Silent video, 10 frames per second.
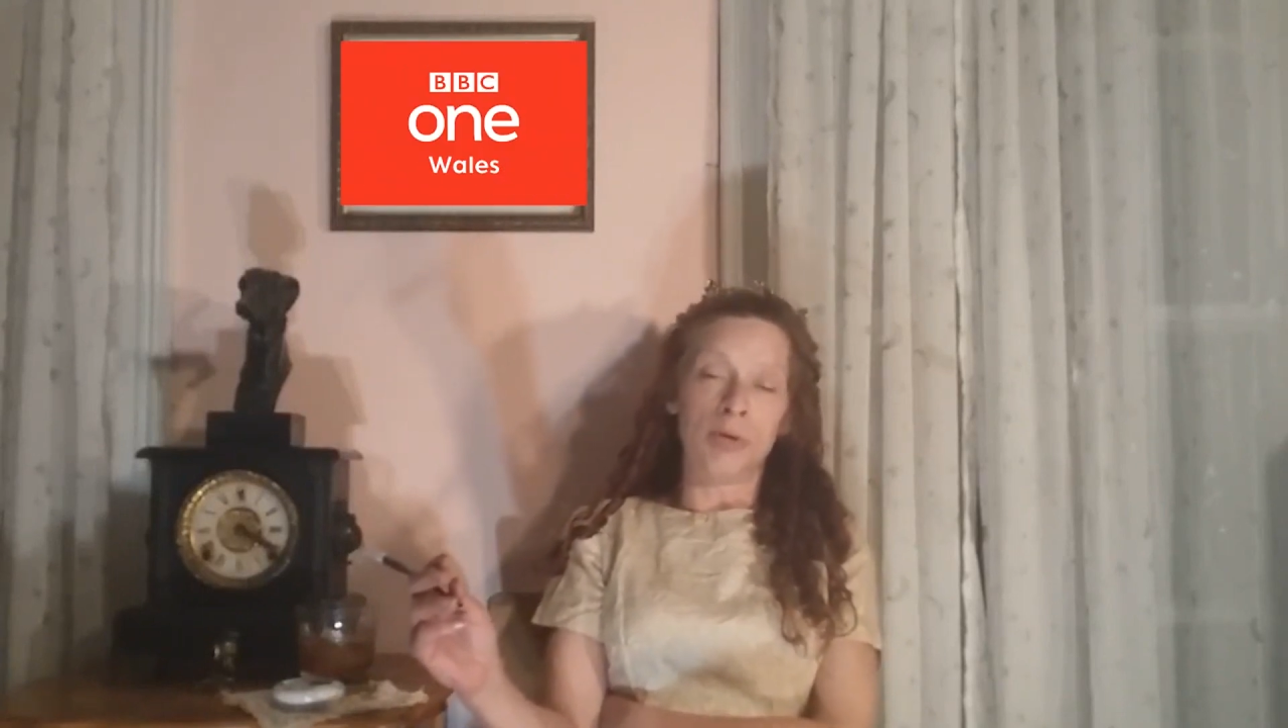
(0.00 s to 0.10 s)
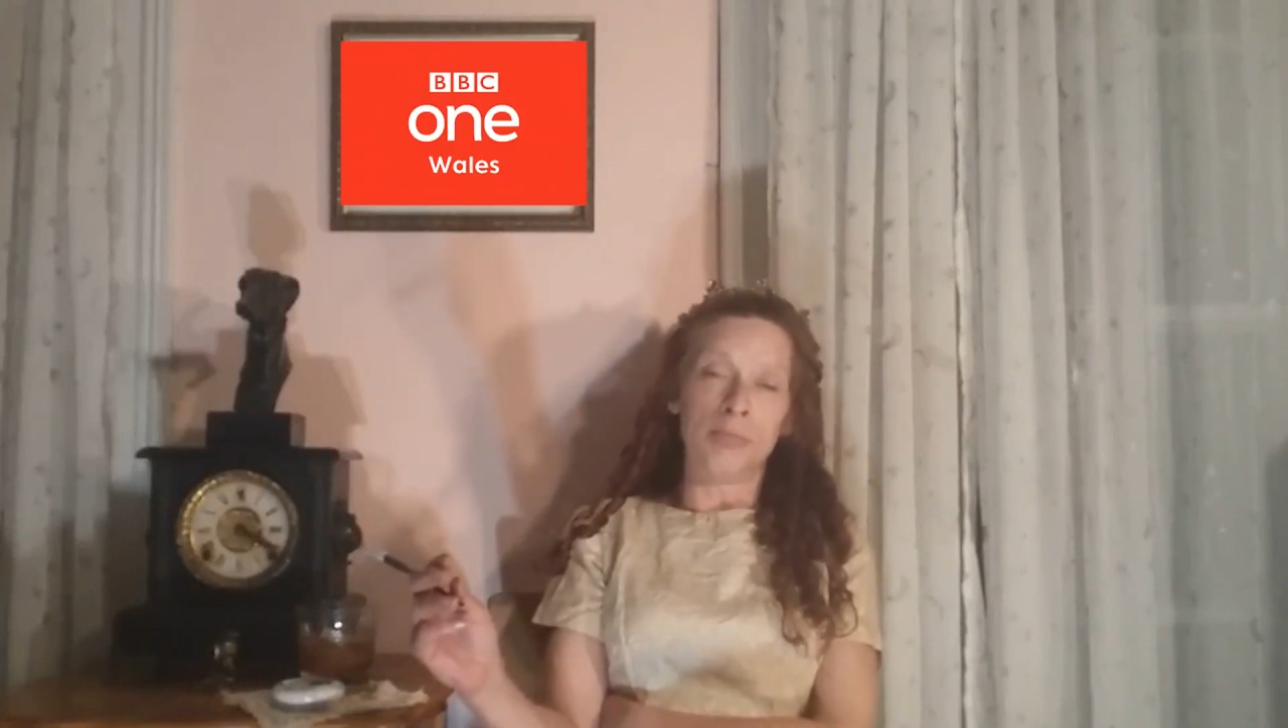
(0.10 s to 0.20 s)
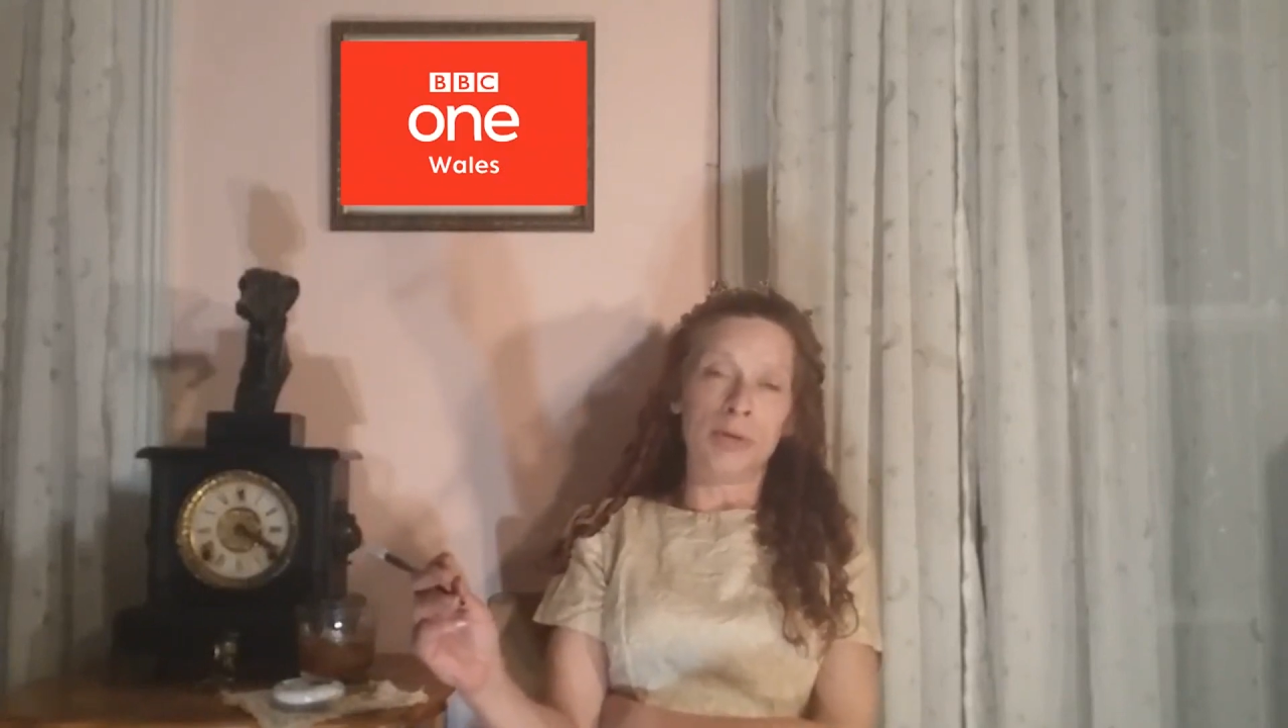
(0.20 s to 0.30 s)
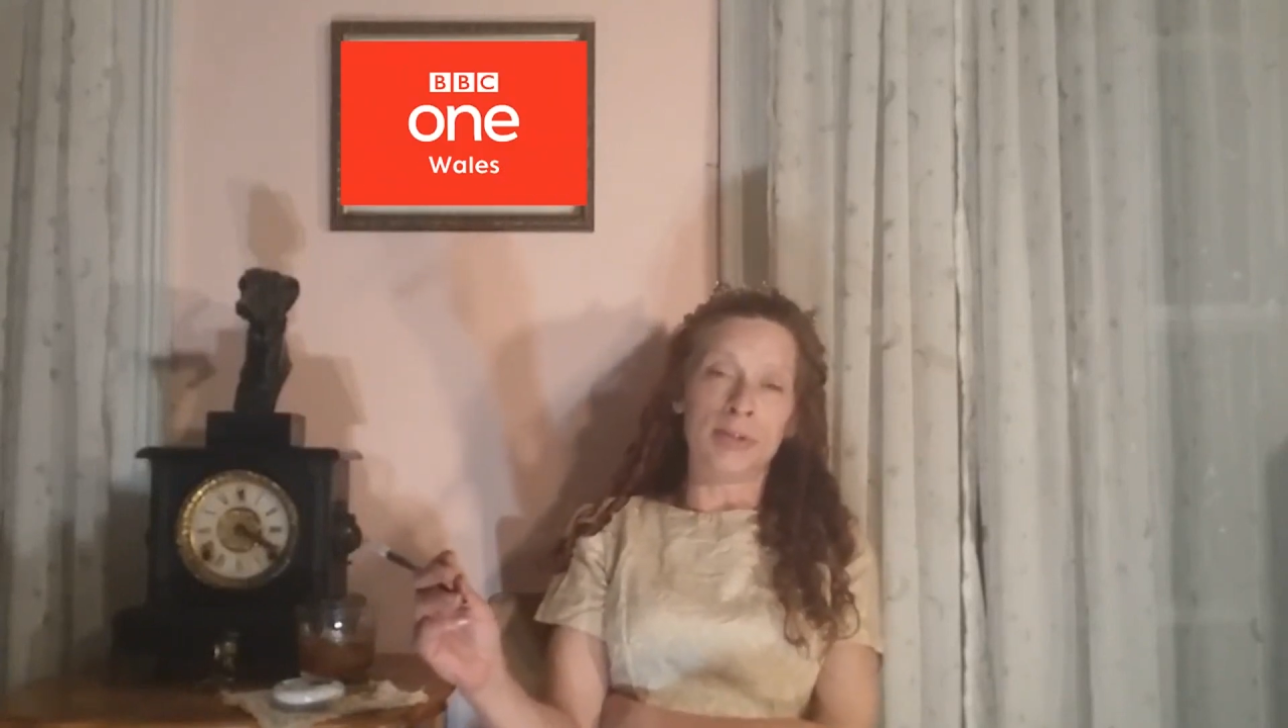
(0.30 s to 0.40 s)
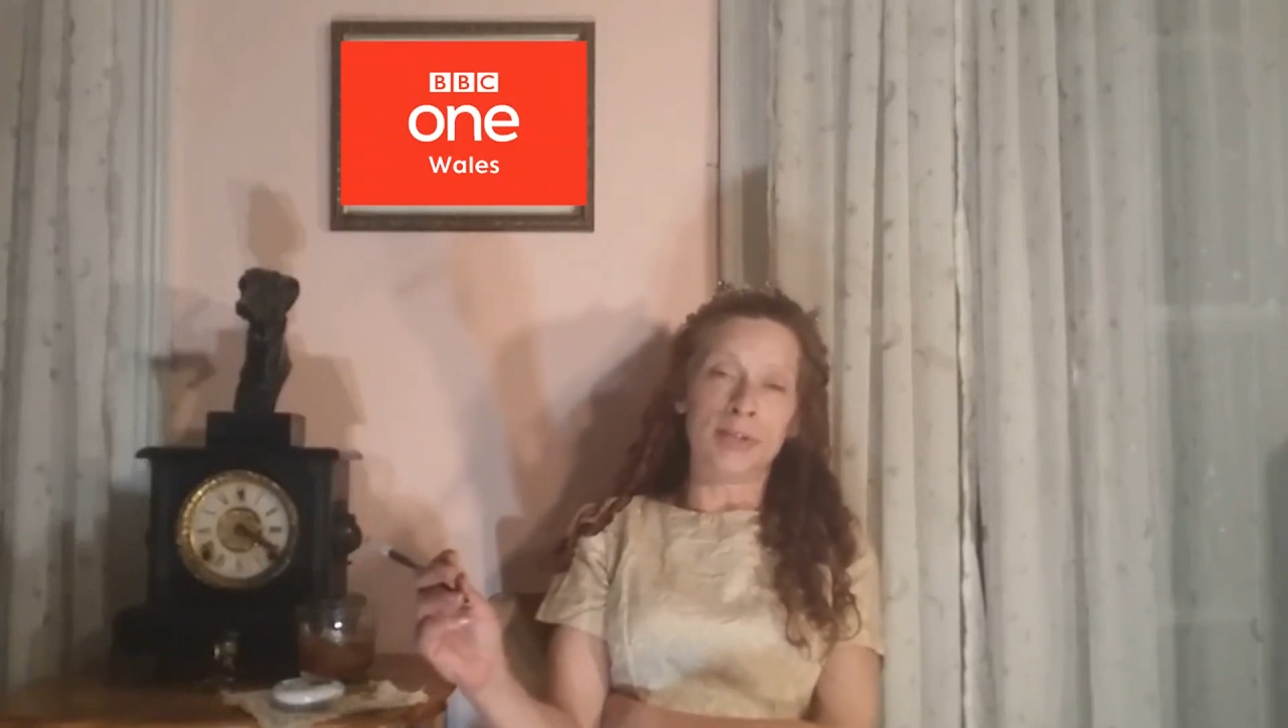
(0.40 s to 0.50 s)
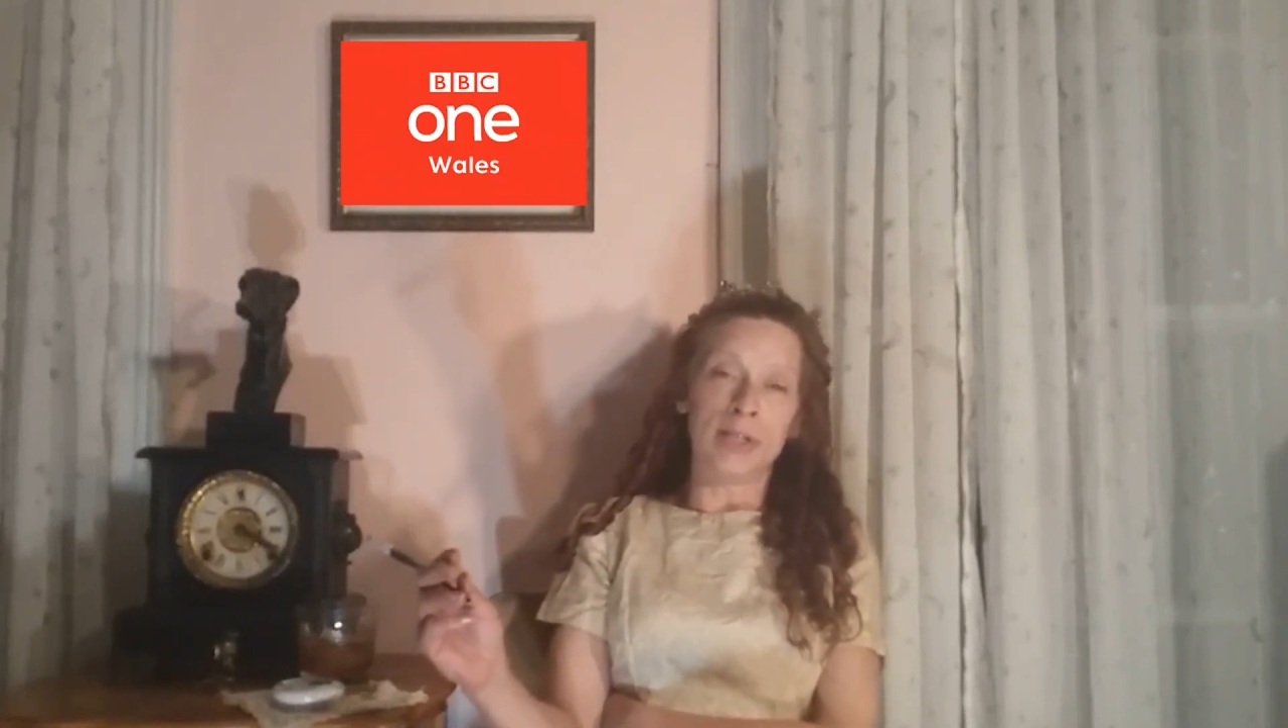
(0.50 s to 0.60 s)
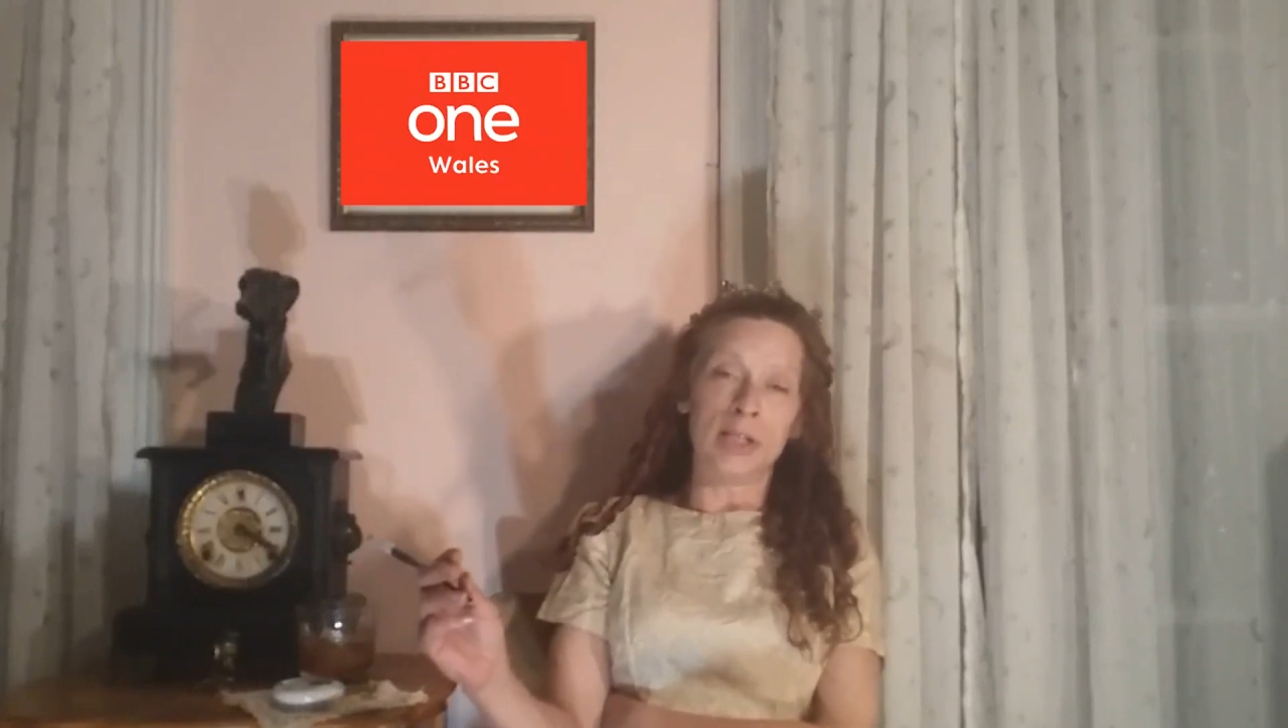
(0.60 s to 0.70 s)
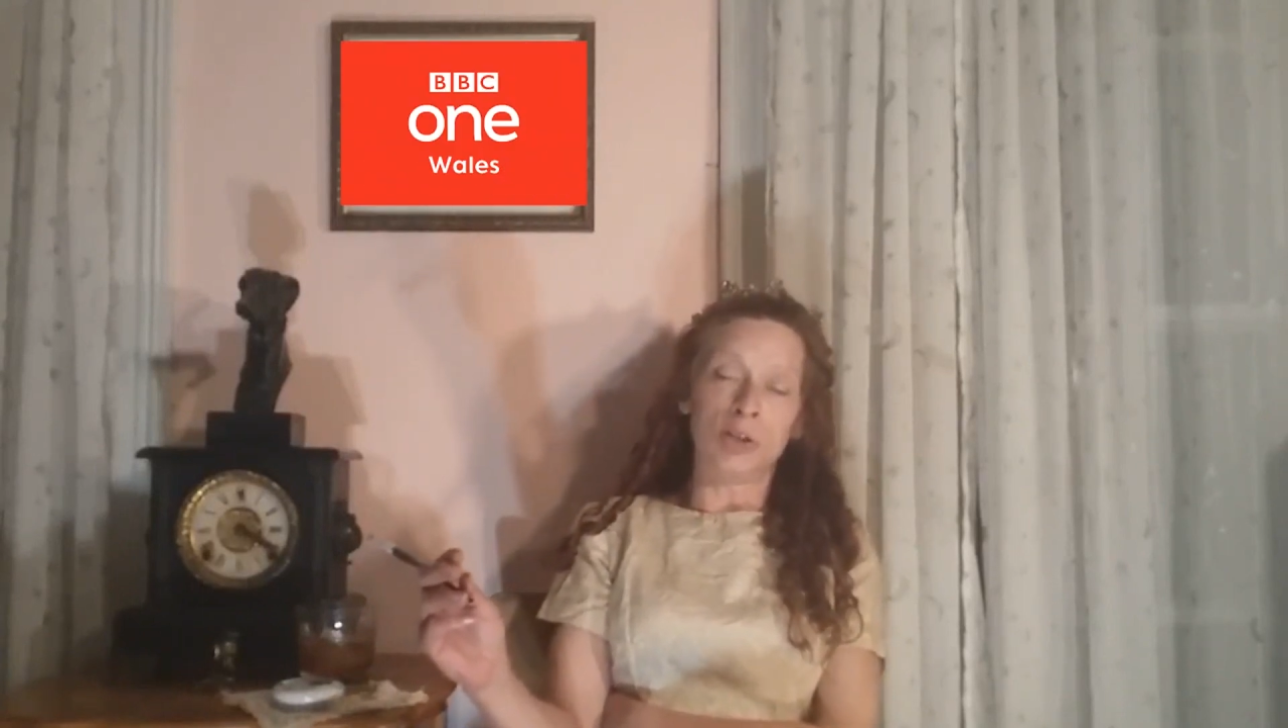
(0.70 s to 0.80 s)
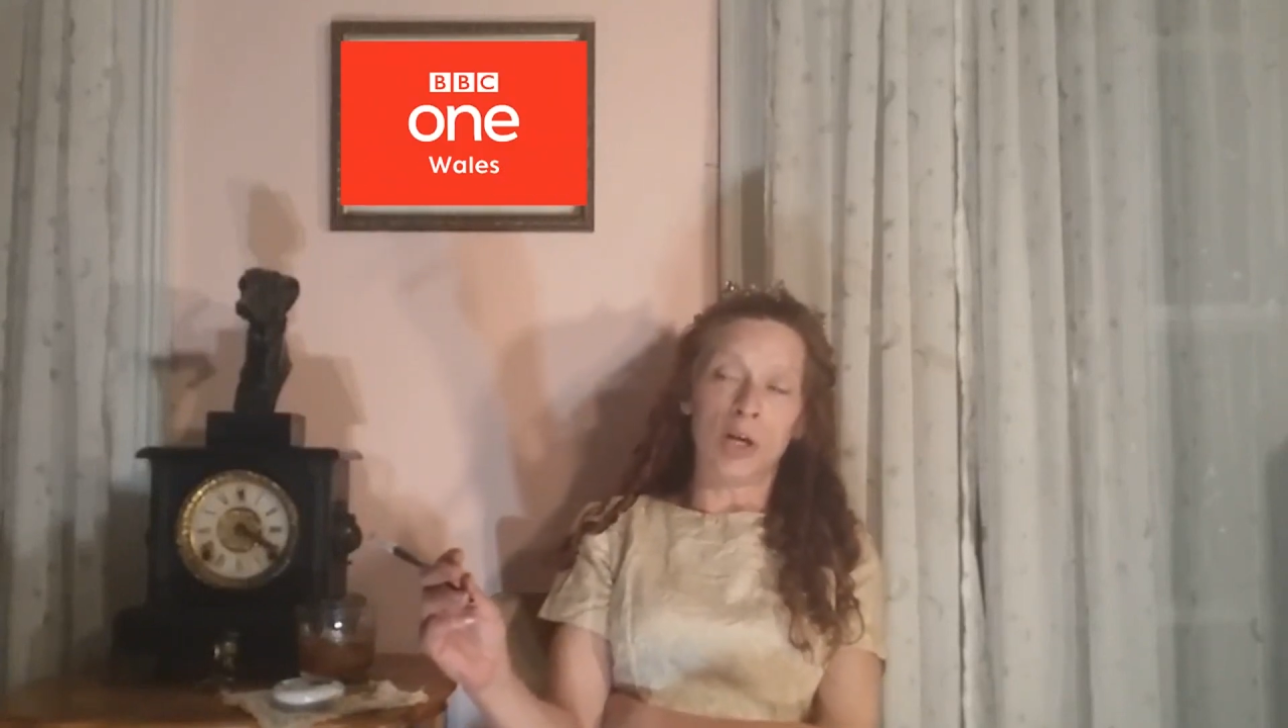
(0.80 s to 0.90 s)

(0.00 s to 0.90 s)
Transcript: BBC